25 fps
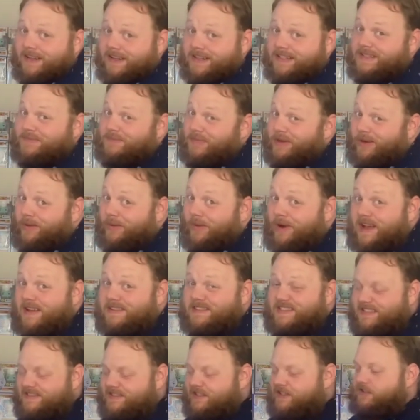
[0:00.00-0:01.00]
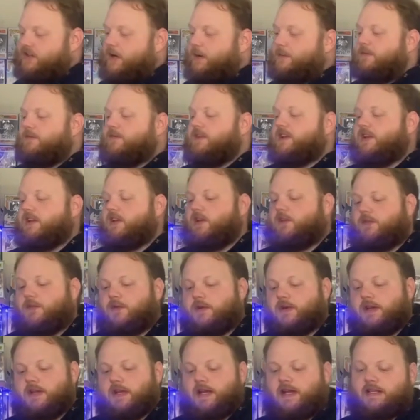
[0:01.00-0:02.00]
It's been a while since I dropped a video for
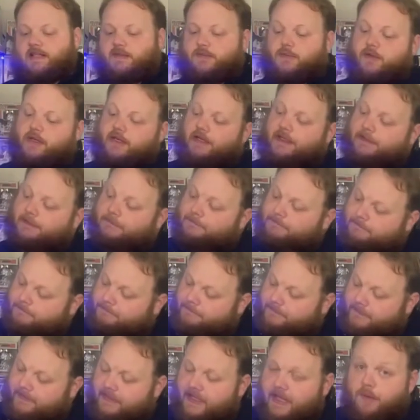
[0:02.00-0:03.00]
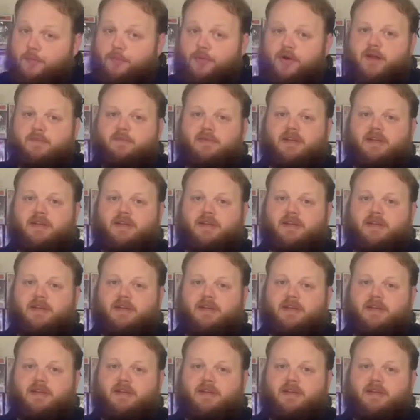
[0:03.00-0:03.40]
you guys, but got a pretty